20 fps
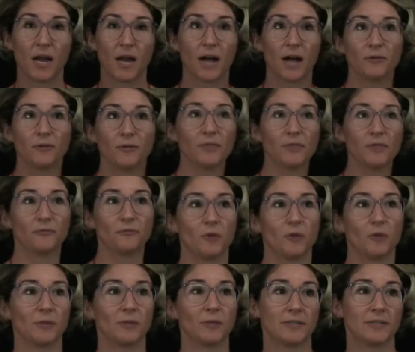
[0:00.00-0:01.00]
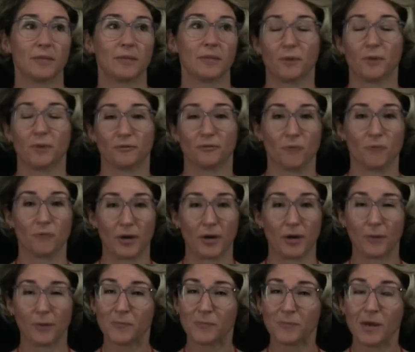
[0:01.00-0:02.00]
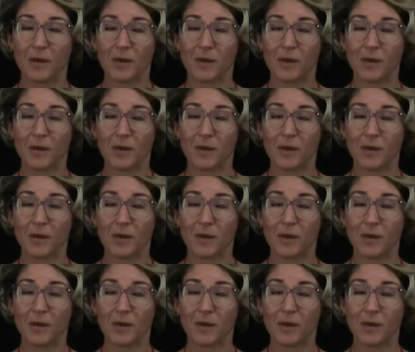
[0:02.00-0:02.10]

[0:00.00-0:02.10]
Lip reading: I've written the formulas up here for you,